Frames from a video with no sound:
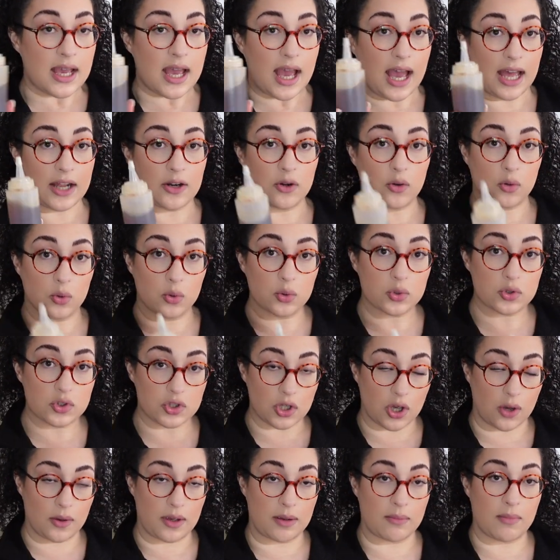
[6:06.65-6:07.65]
and
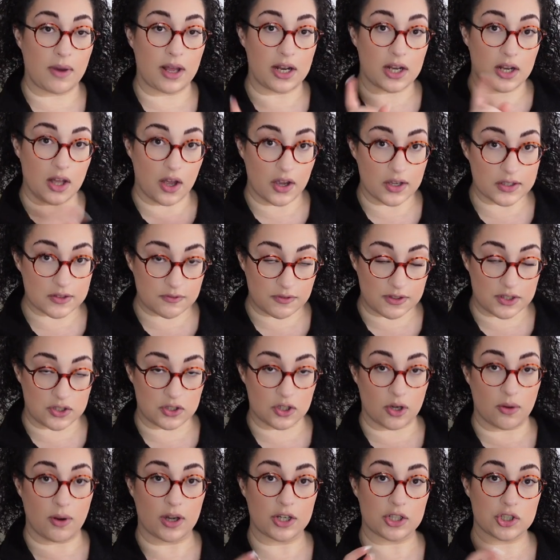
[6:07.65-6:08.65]
also in my last
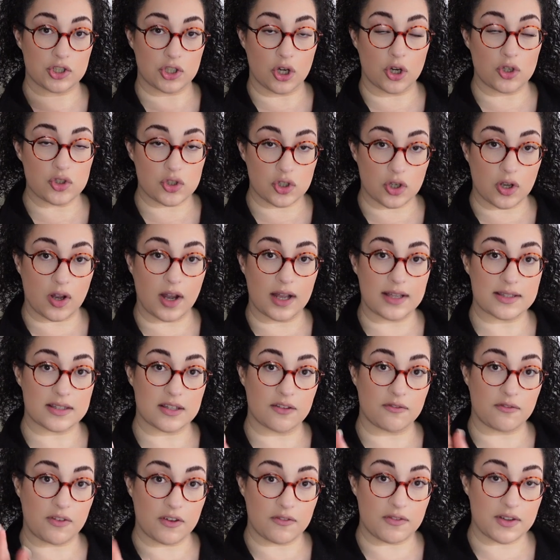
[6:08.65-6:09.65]
video I showed you guys the
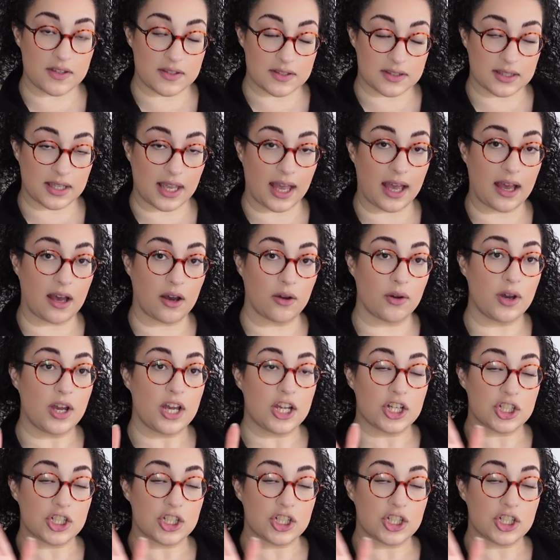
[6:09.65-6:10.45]
Viviscal